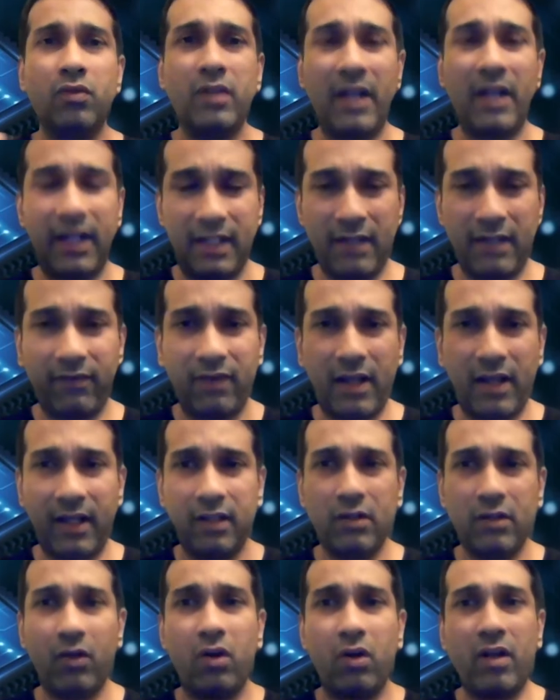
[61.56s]
rectify
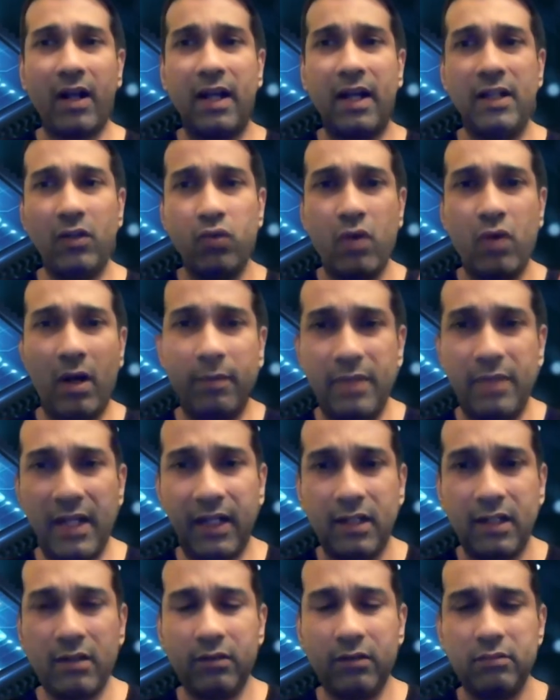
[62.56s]
or right to
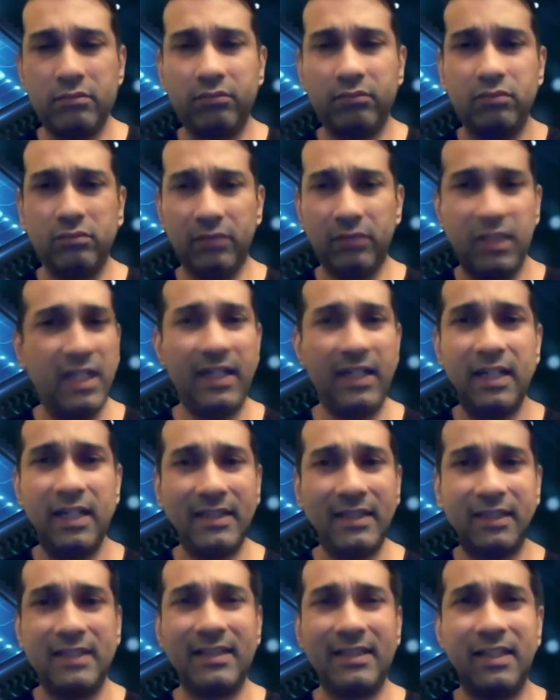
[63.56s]
update.
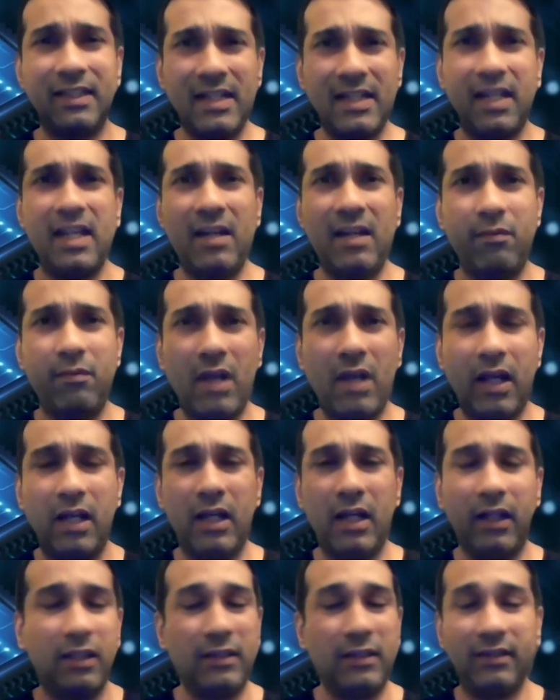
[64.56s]
Details such as name,
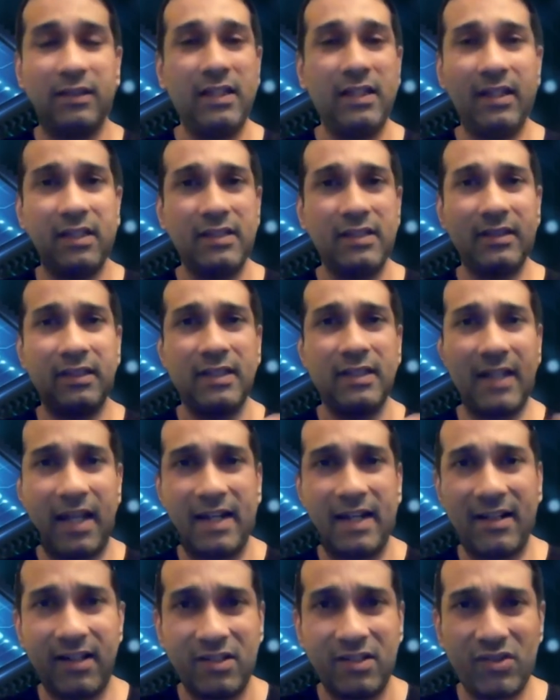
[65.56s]
details such as
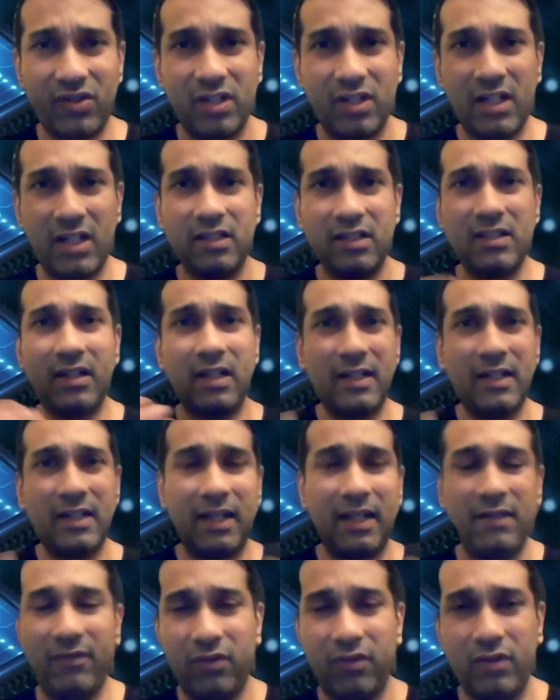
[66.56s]
address change,
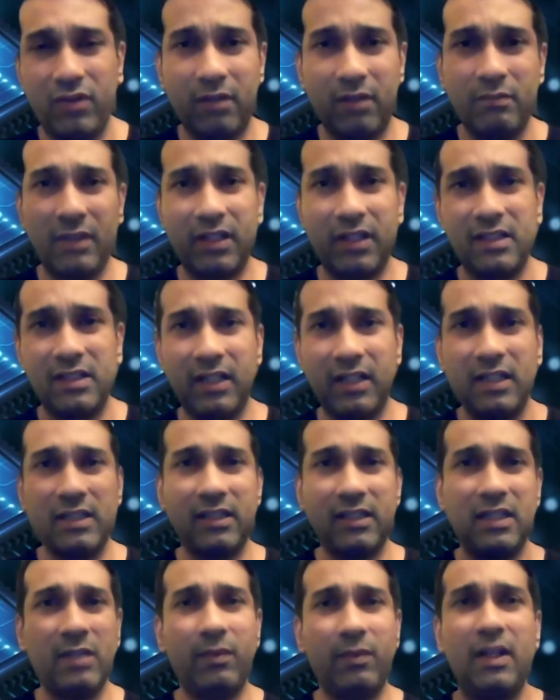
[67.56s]
telephone number
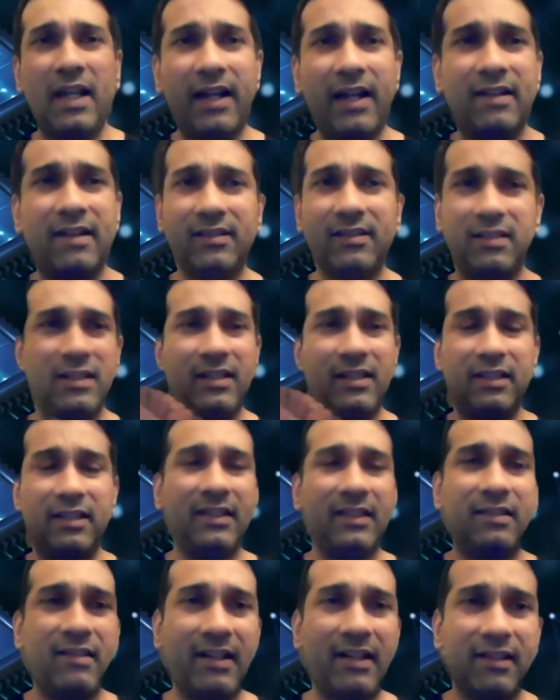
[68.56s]
change, email address change,
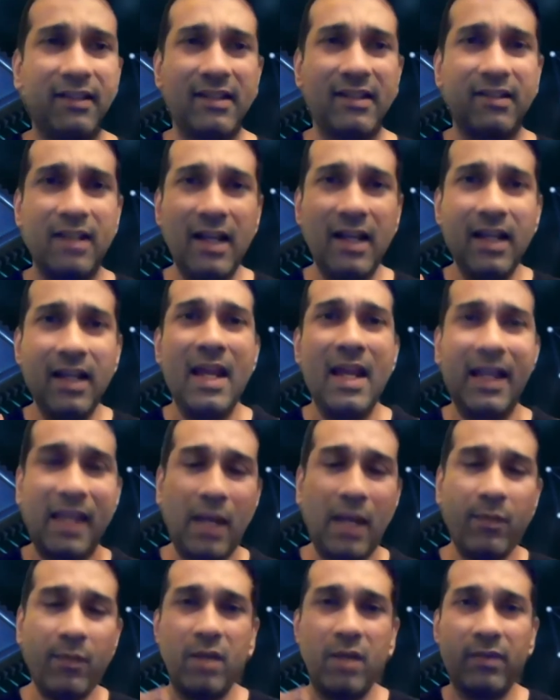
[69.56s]
etc.,
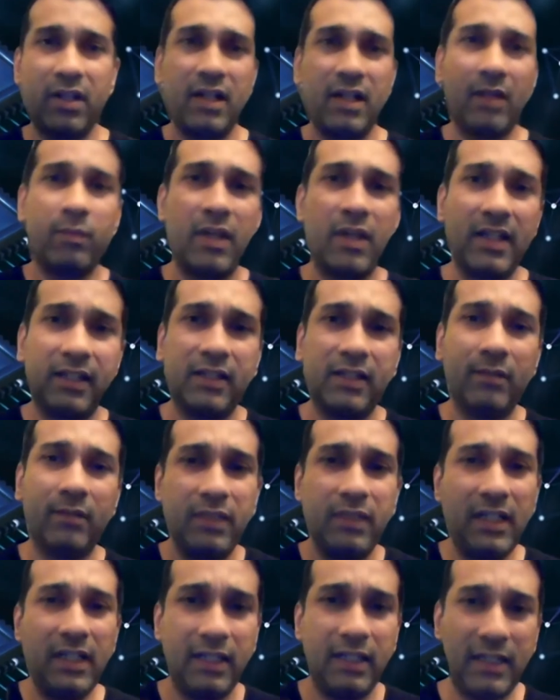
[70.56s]
can be updated by the
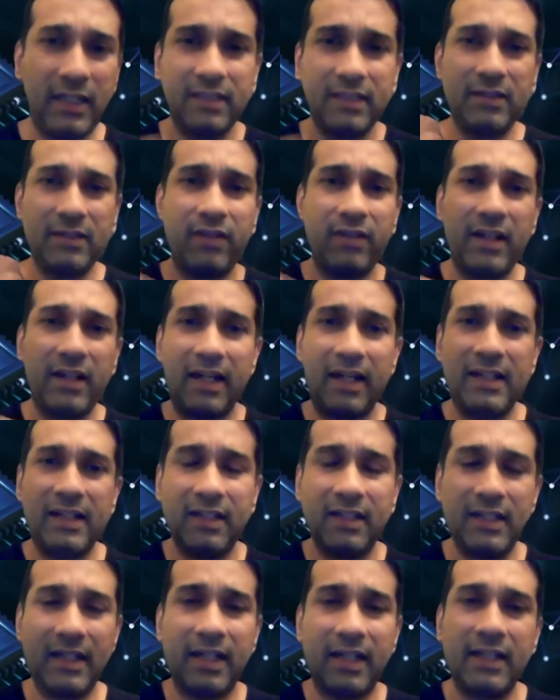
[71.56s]
company in case if I write
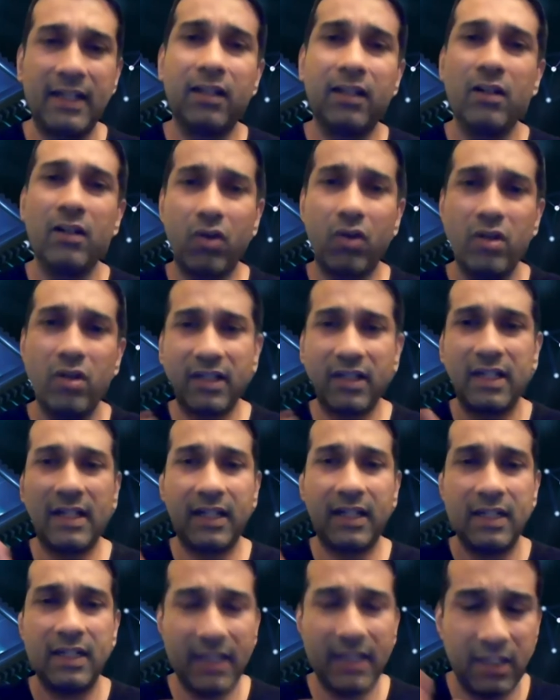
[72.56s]
in a letter or send
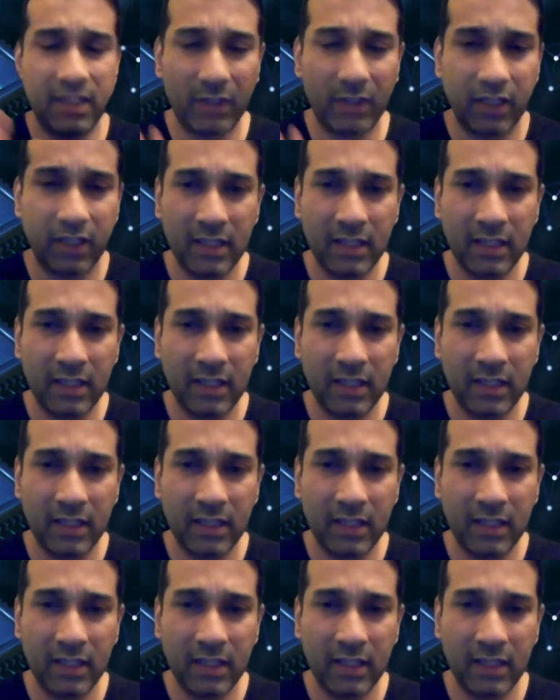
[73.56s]
in an email.